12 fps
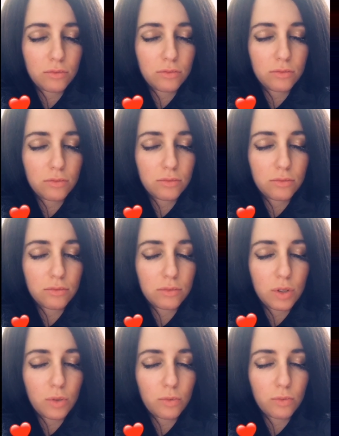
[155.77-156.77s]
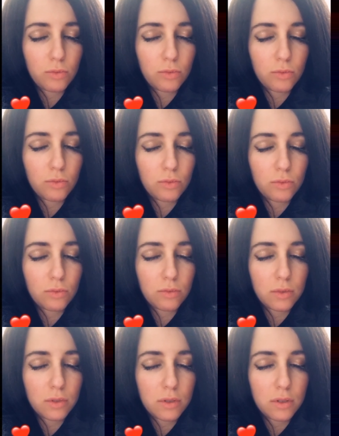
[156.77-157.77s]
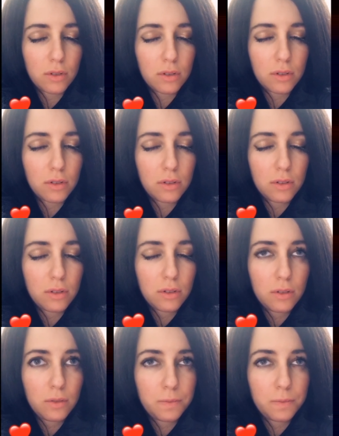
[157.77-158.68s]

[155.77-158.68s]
(no one is talking)